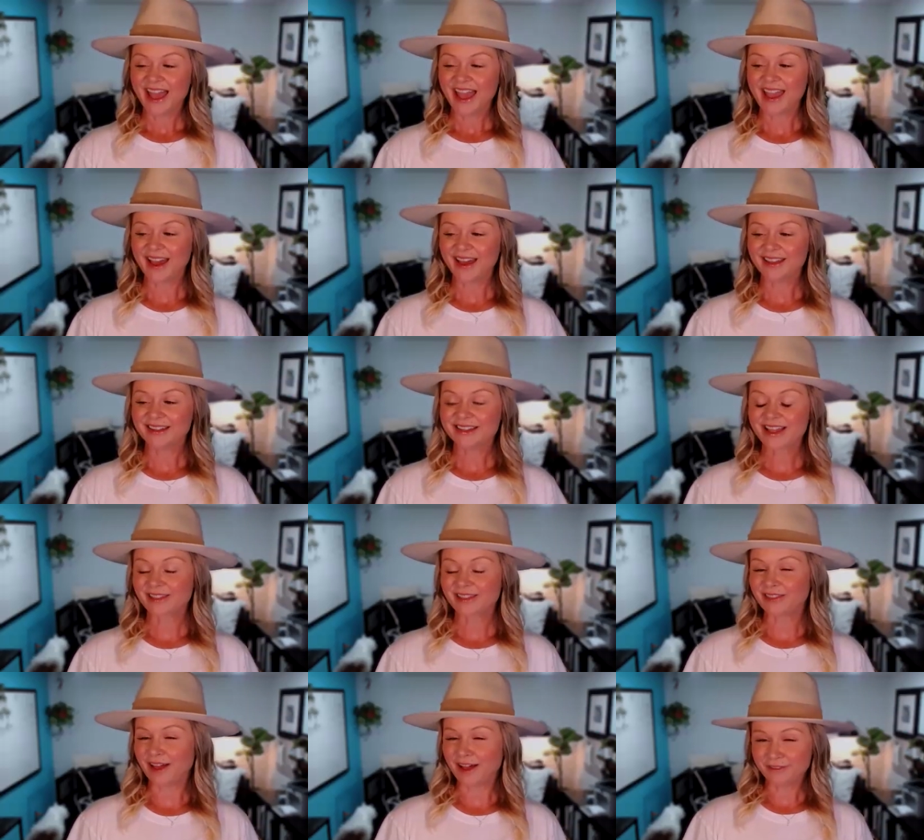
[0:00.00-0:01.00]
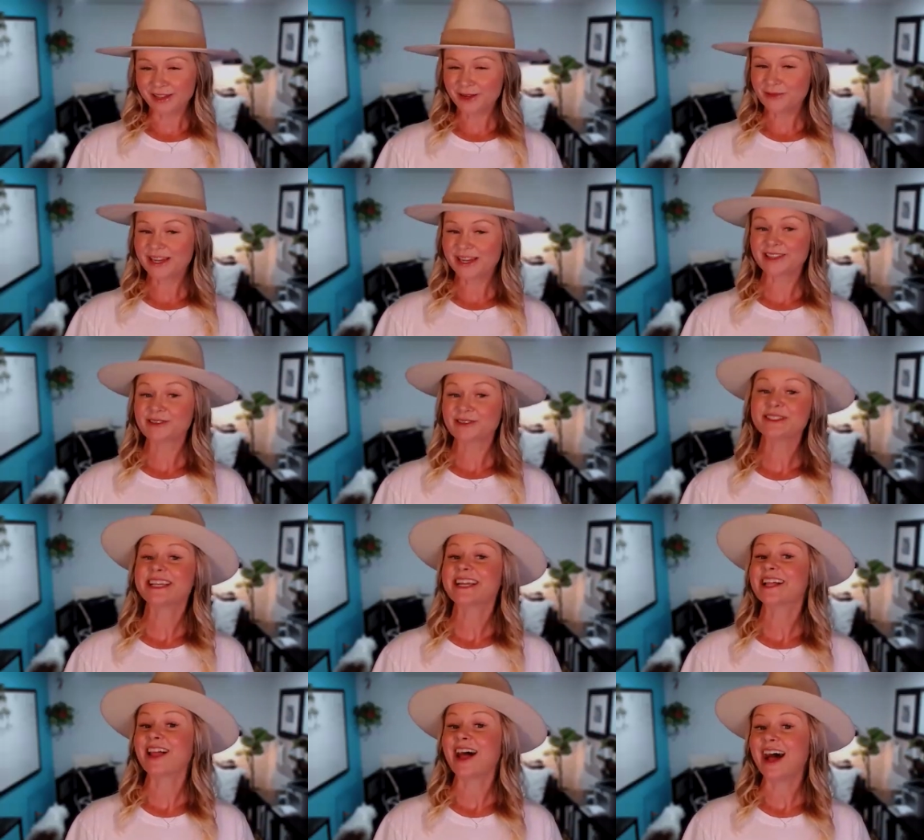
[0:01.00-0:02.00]
and loving what I learned
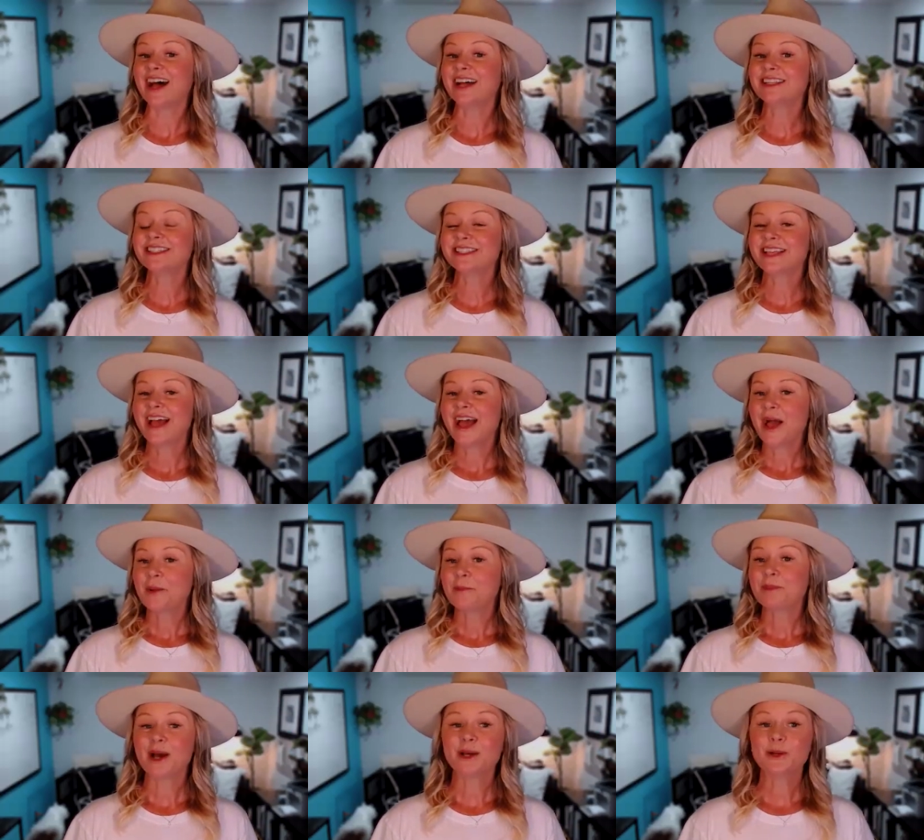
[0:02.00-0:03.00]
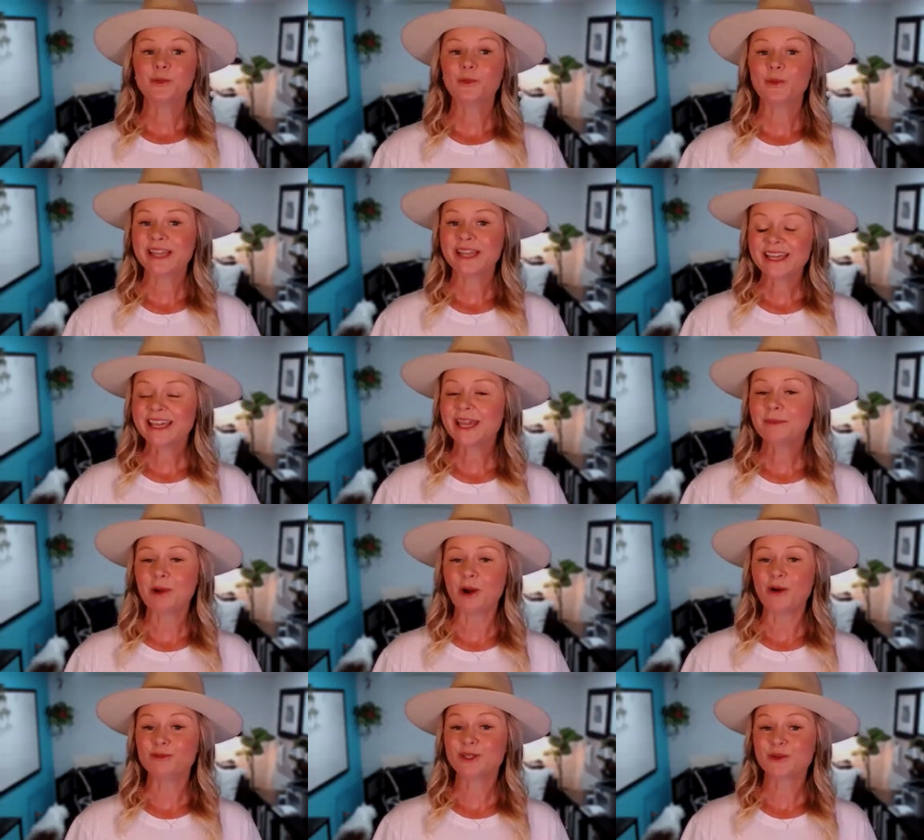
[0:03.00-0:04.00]
in class. But when I
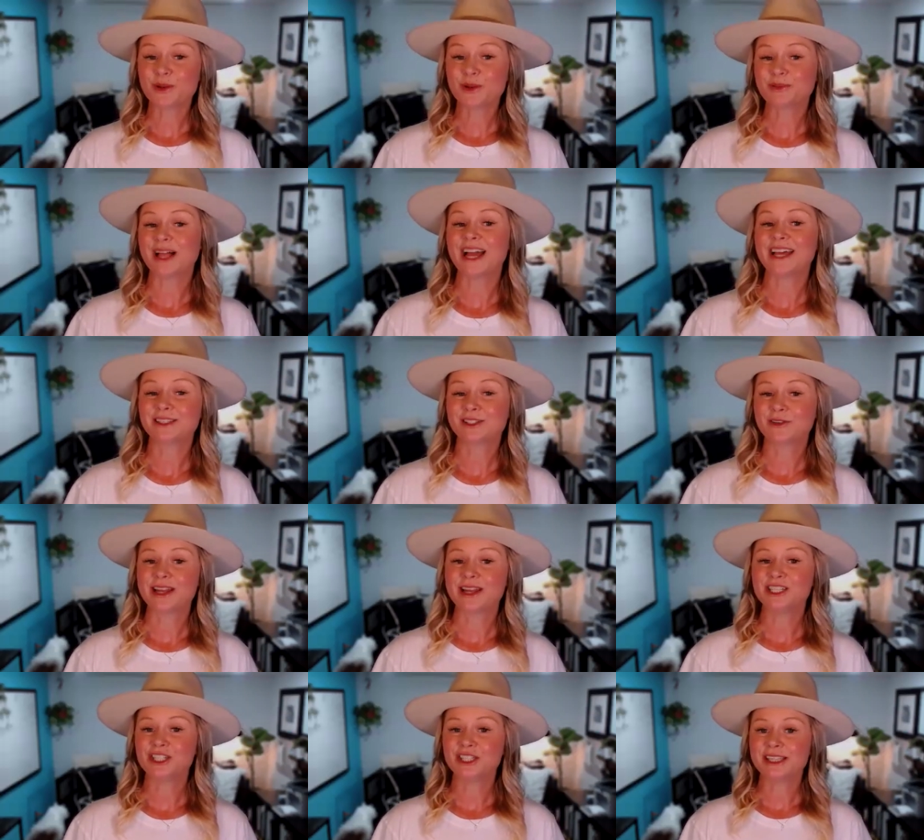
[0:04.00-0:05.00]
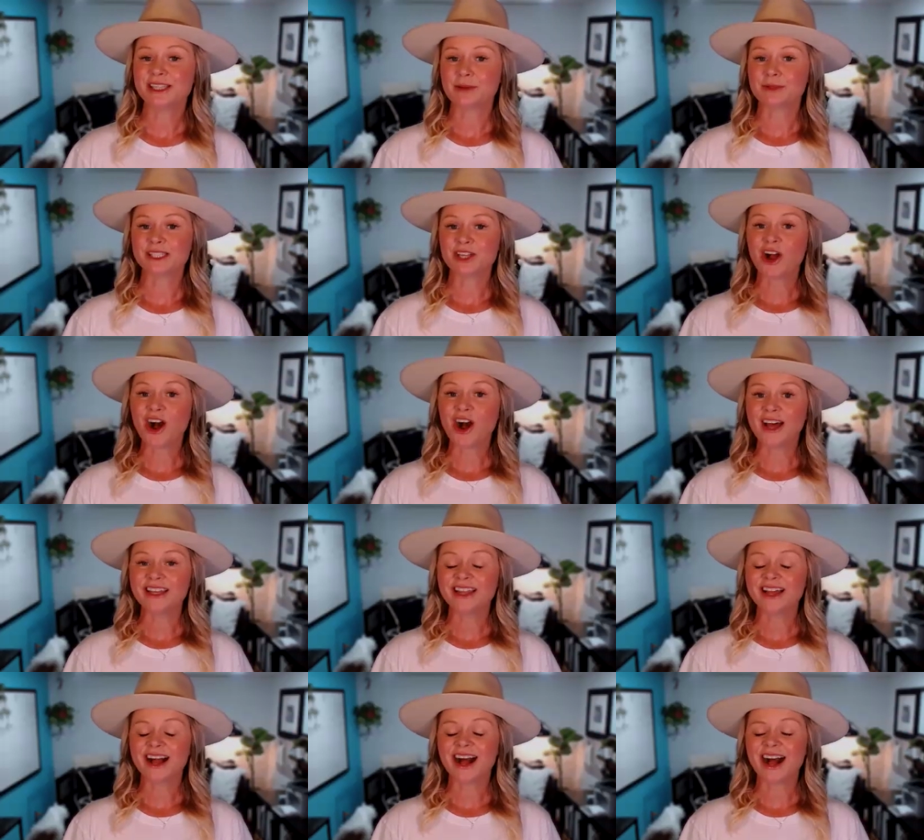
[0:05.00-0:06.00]
came home to apply the strategies I was taught,
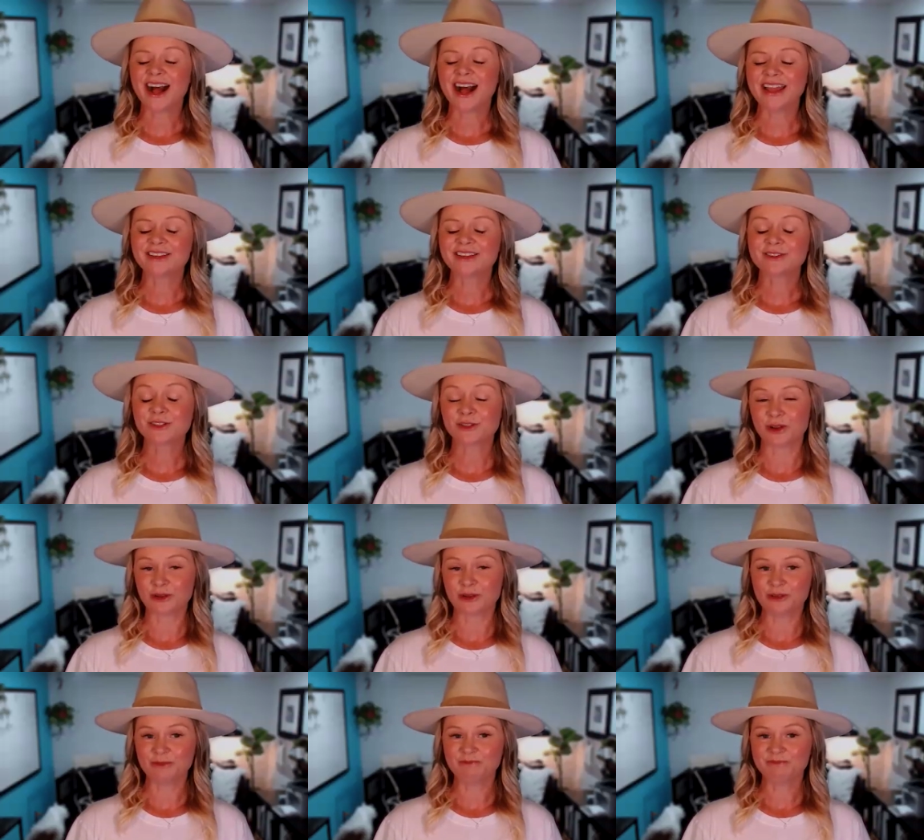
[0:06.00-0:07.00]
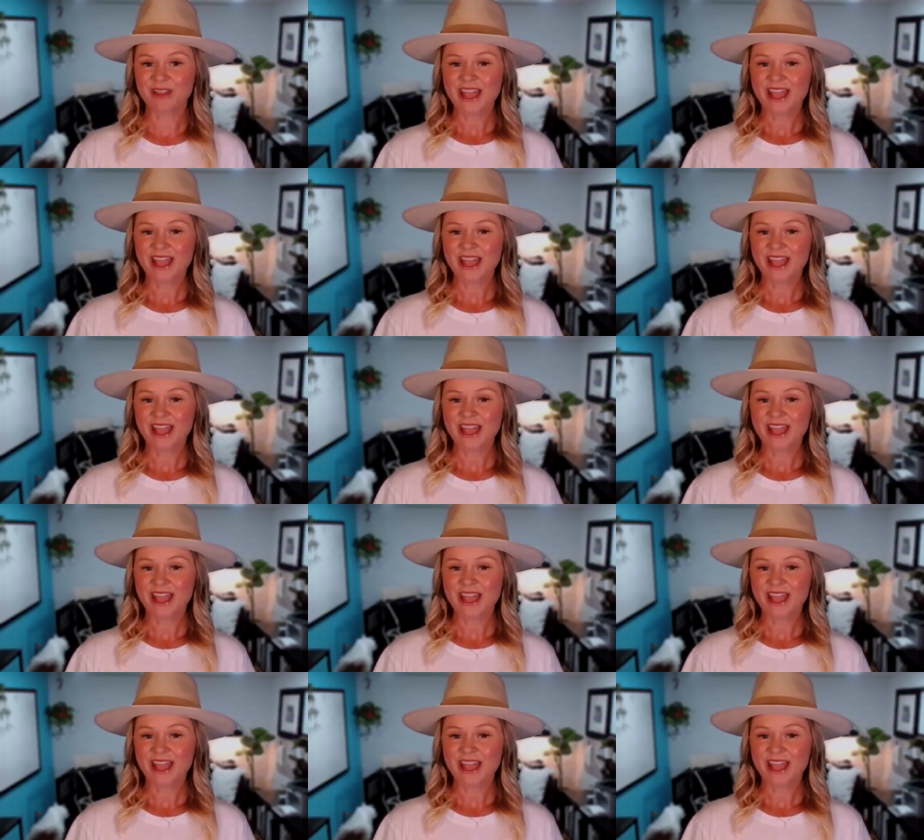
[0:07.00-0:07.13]
I struggled.